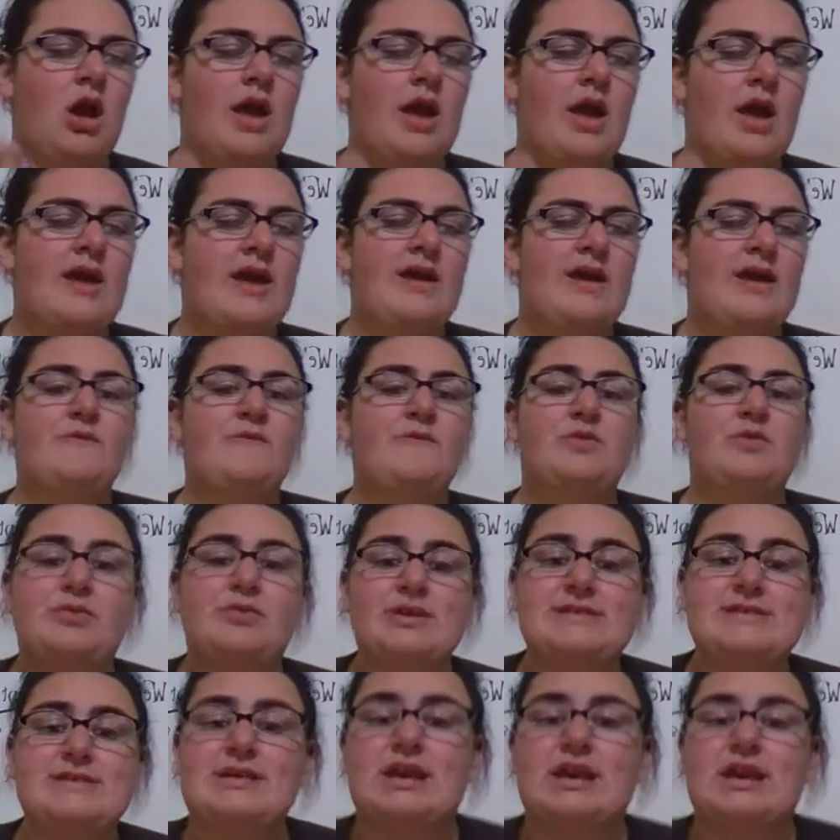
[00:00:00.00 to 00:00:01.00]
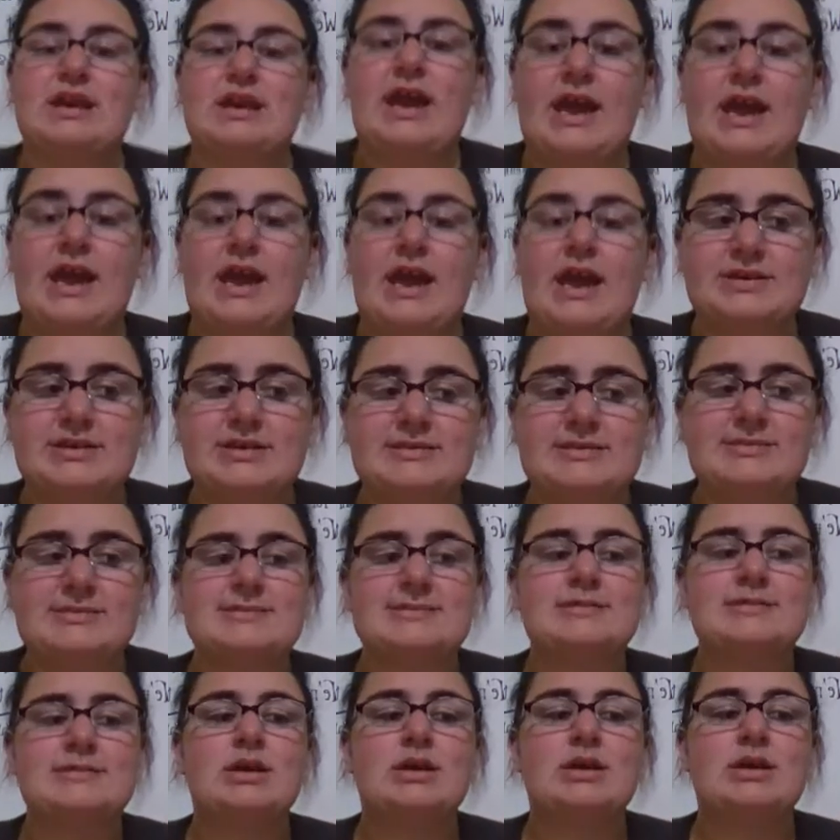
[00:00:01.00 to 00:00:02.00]
For presentations,
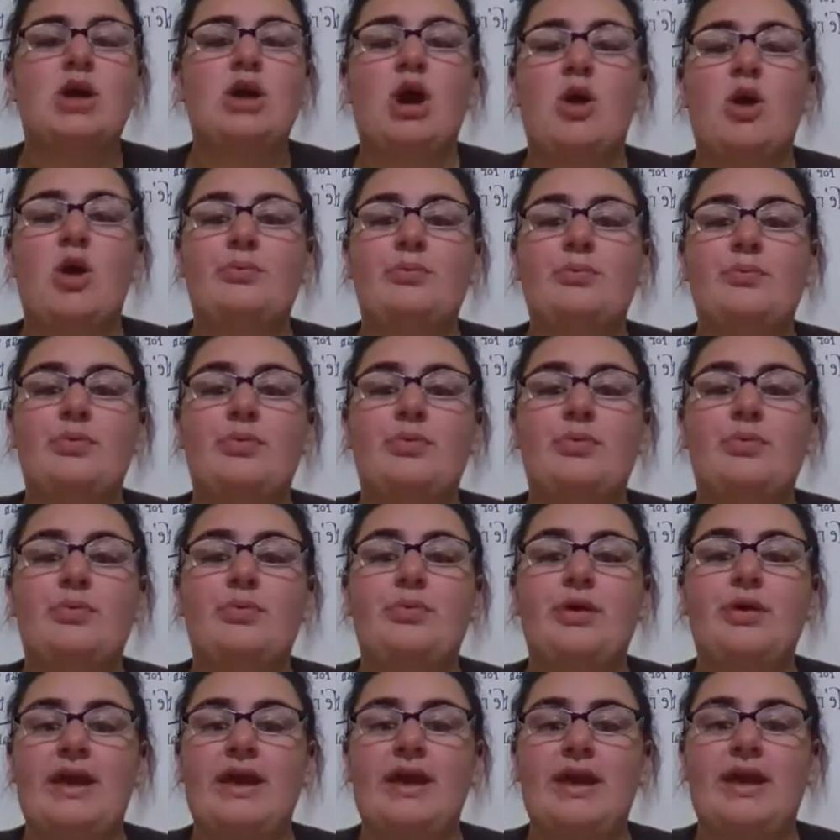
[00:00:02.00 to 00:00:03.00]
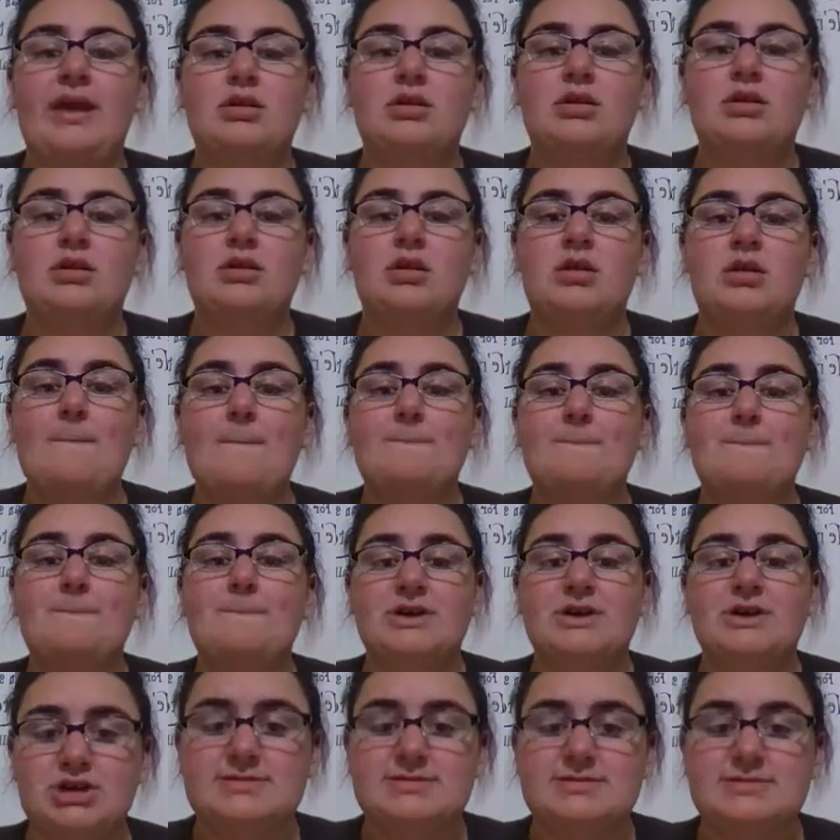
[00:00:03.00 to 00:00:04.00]
put in
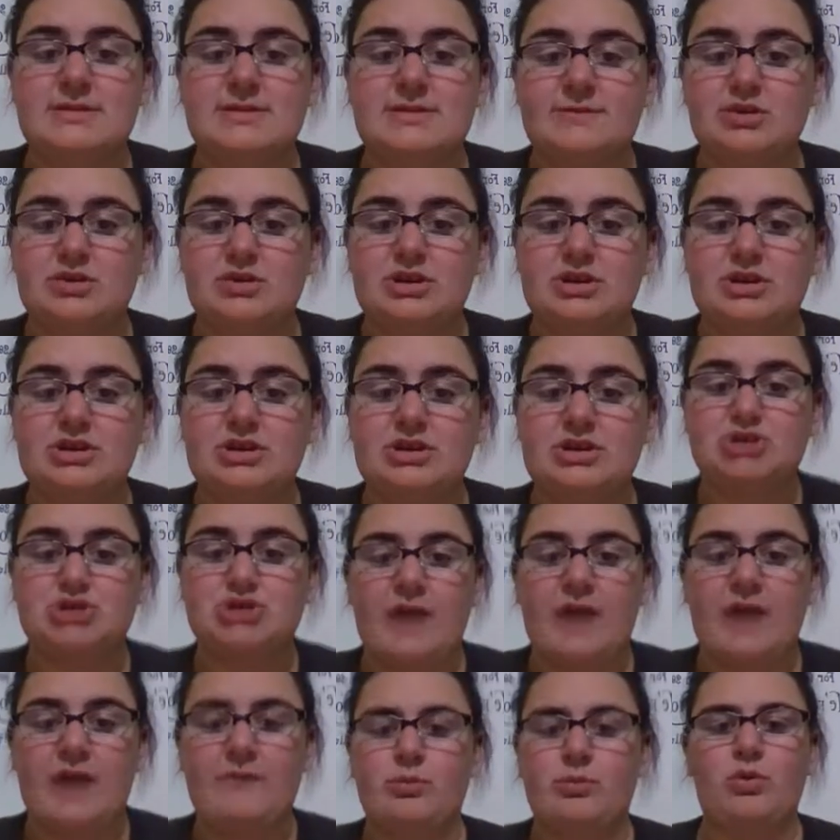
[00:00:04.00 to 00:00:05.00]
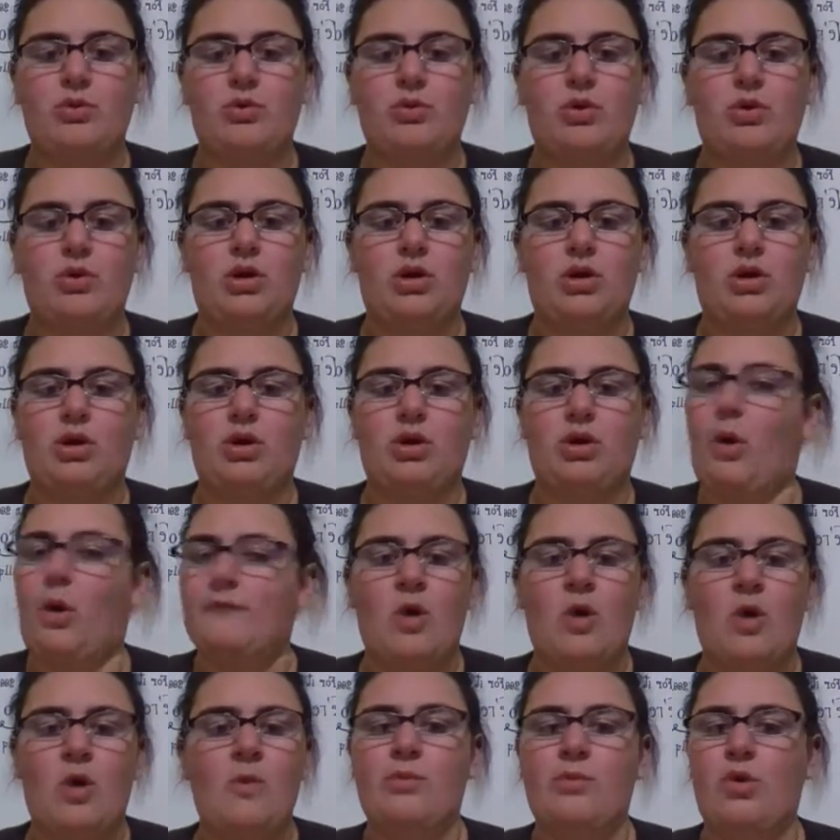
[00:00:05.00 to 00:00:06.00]
pictures. If you did the trifold board or a foam
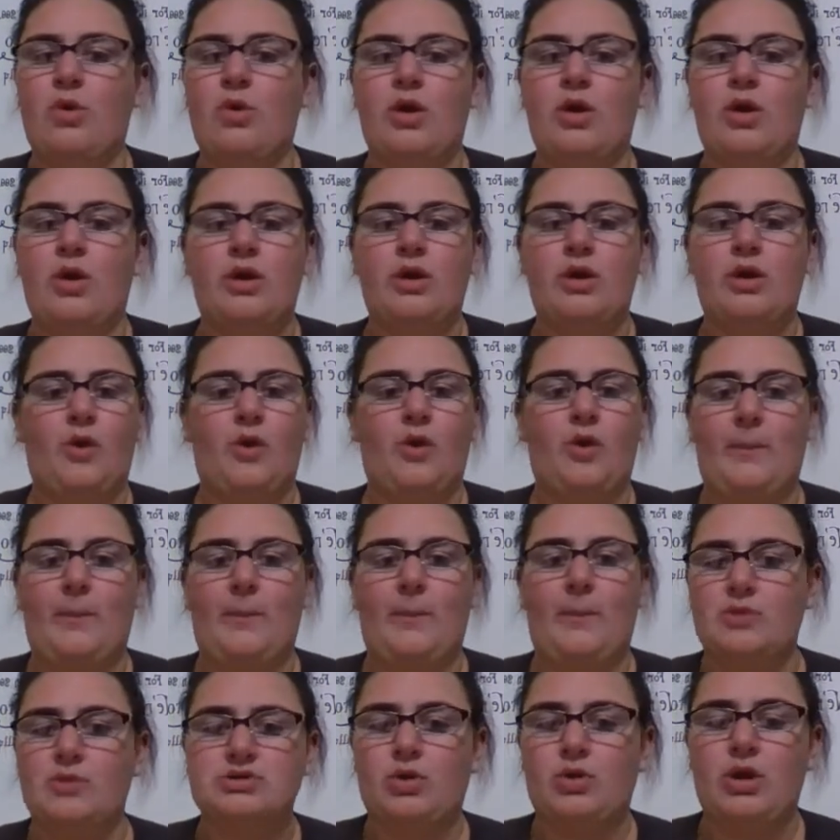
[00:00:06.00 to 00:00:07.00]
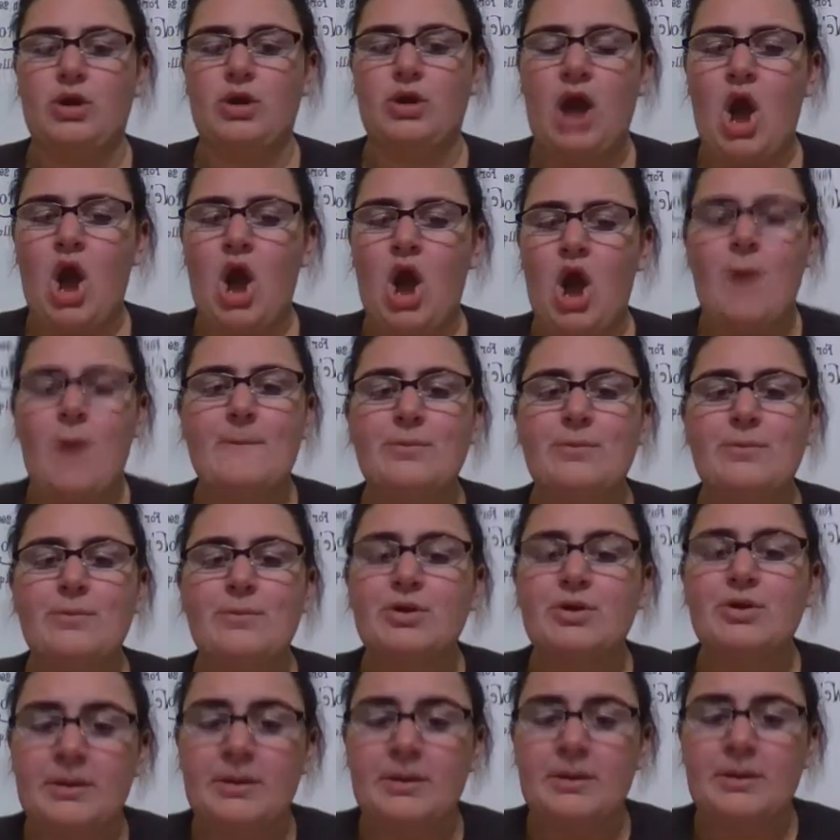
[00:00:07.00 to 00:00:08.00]
board or a poster board, put in a
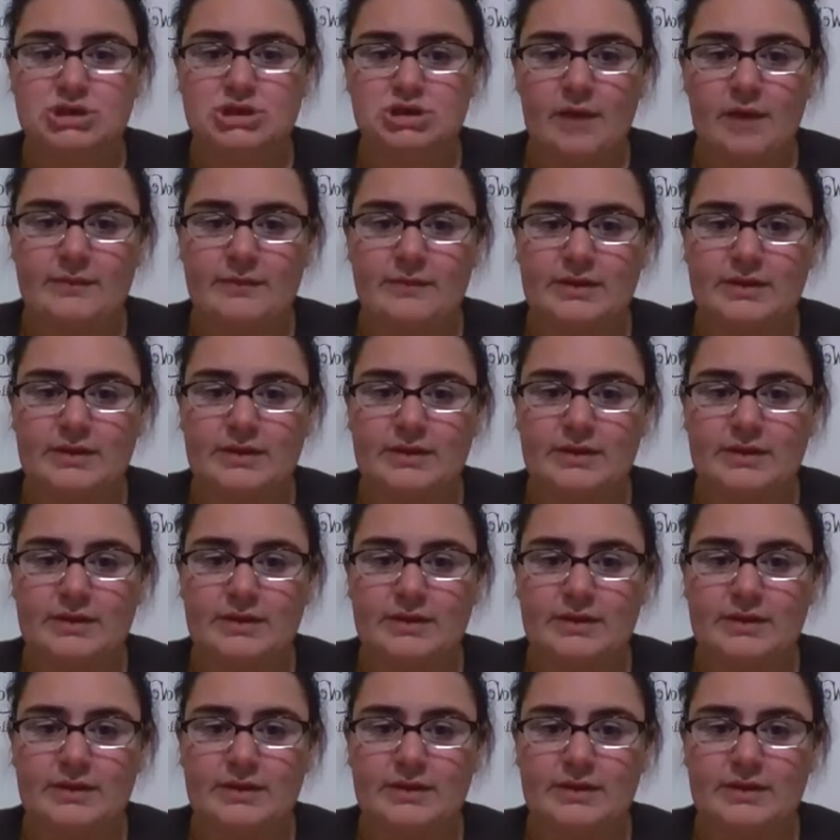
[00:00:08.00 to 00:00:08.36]
picture of it.